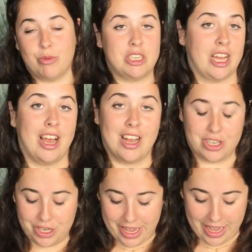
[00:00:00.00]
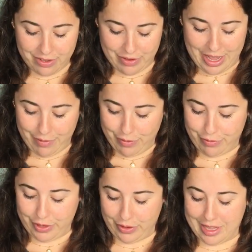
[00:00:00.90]
which I actually haven't
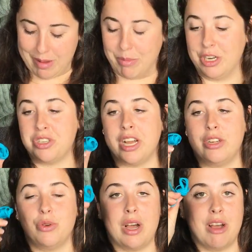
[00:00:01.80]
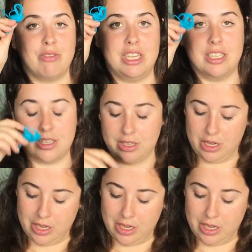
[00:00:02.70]
filled that much. I do have these